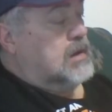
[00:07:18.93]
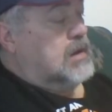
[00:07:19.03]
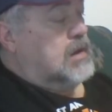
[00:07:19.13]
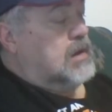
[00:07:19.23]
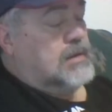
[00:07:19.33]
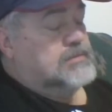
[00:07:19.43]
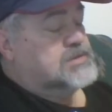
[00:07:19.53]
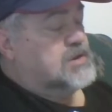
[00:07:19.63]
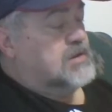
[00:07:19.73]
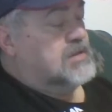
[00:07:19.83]

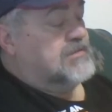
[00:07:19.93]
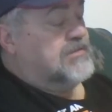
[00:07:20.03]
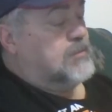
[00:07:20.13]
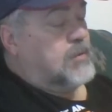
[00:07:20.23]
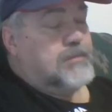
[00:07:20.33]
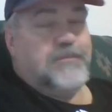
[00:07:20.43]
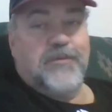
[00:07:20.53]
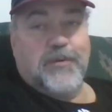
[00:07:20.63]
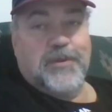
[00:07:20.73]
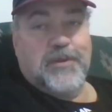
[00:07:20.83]
the form
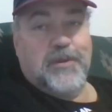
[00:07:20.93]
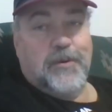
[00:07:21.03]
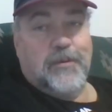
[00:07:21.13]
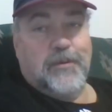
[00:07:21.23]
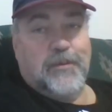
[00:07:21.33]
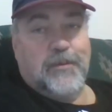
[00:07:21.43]
for the yo